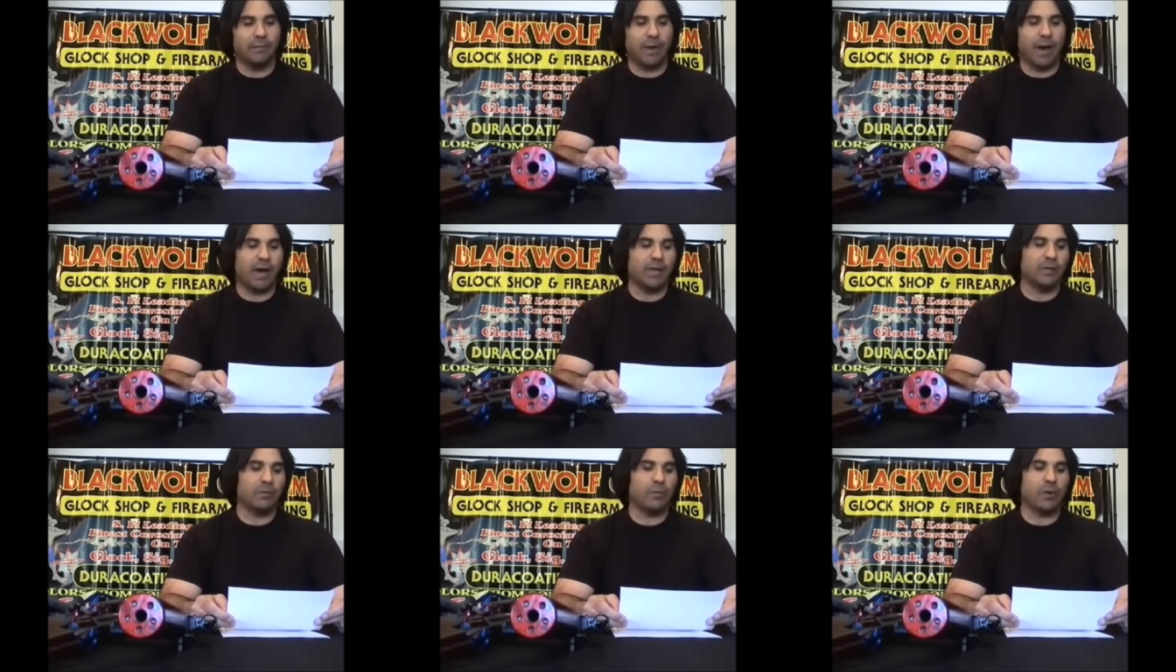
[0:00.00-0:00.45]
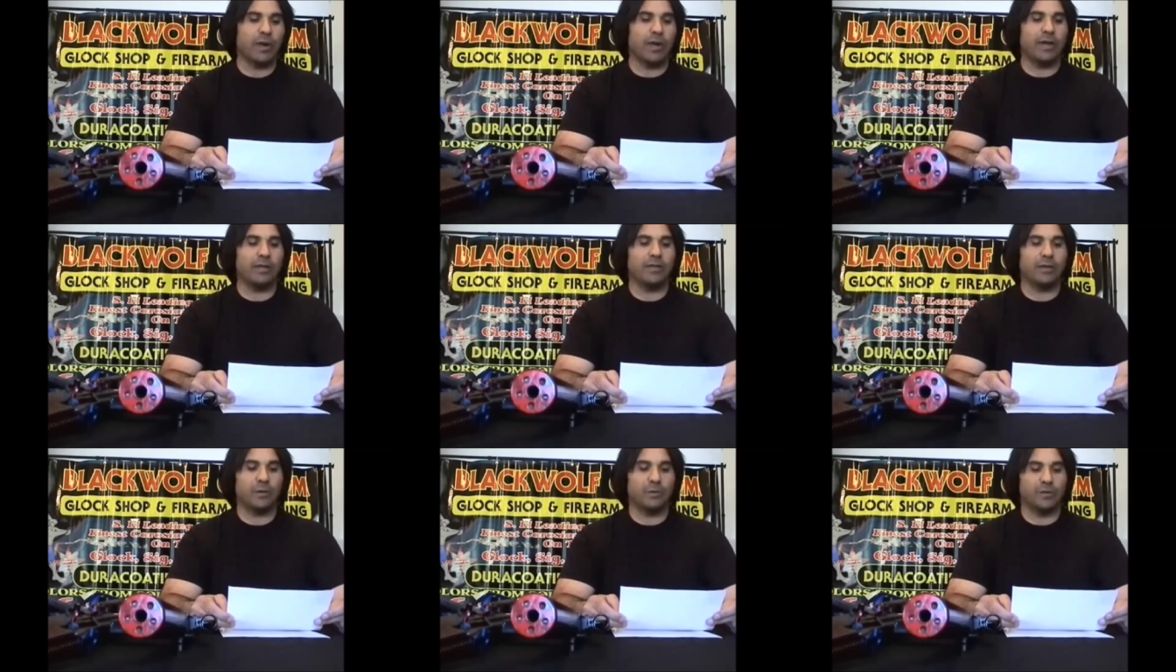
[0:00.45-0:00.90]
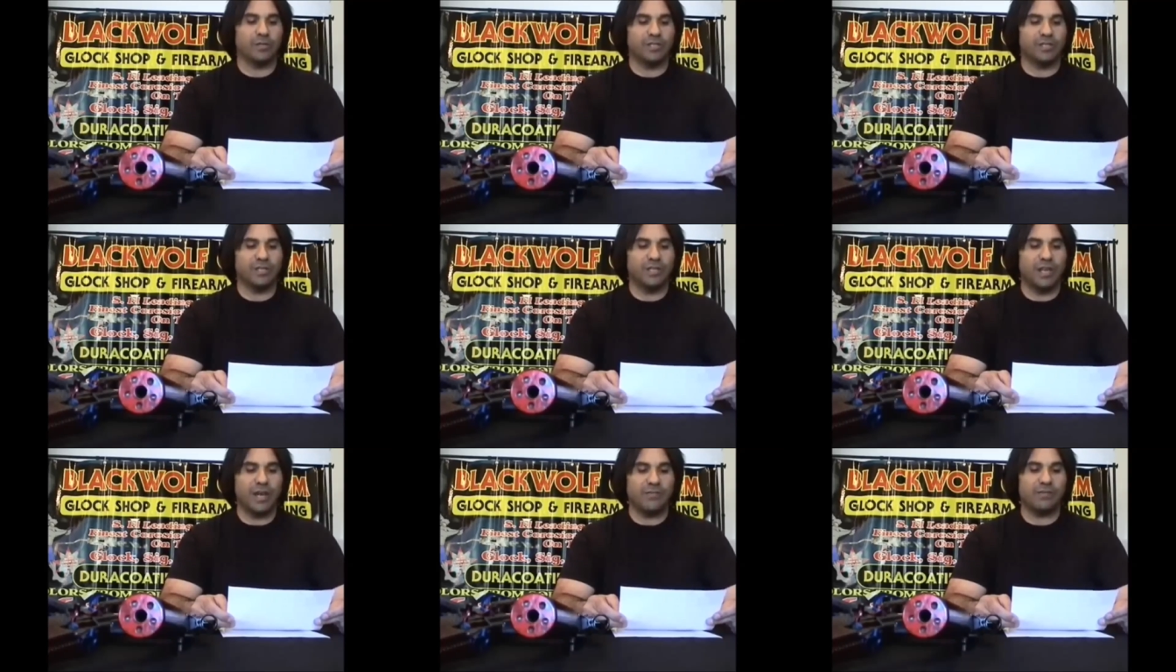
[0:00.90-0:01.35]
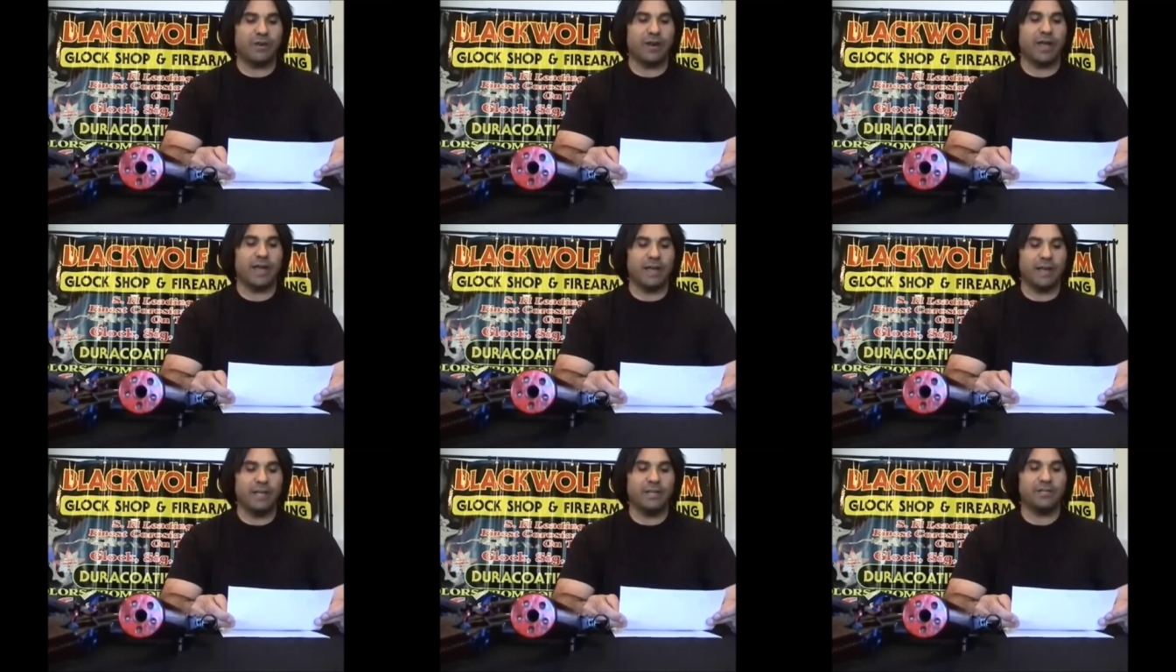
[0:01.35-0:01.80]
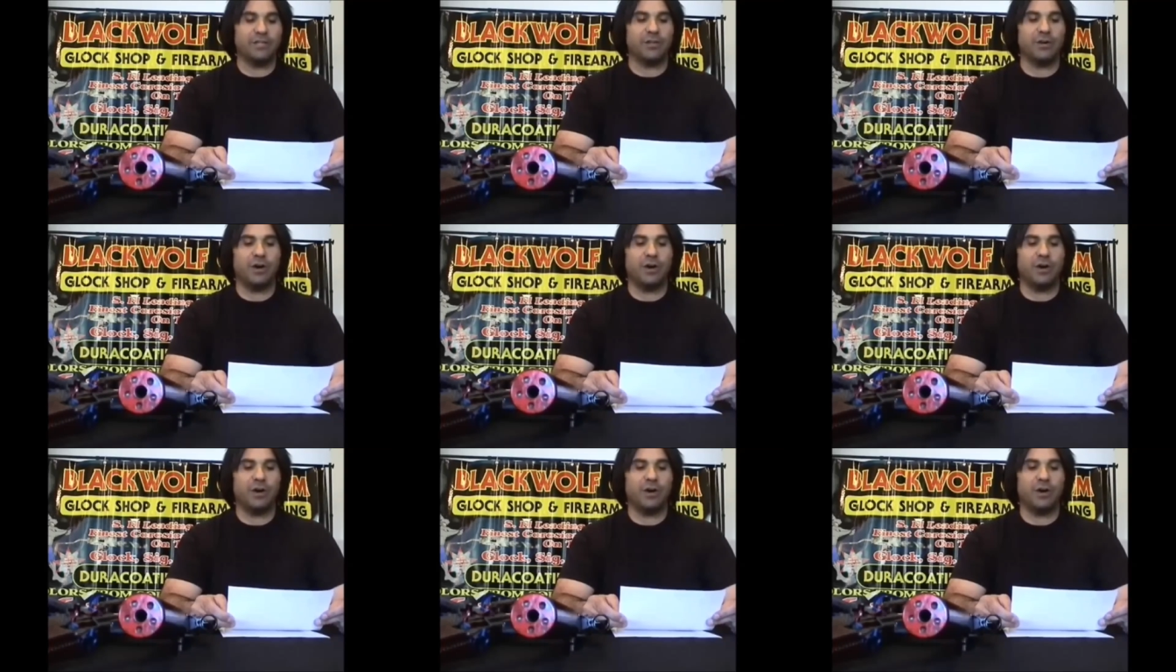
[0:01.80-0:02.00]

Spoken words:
By the way, there was never any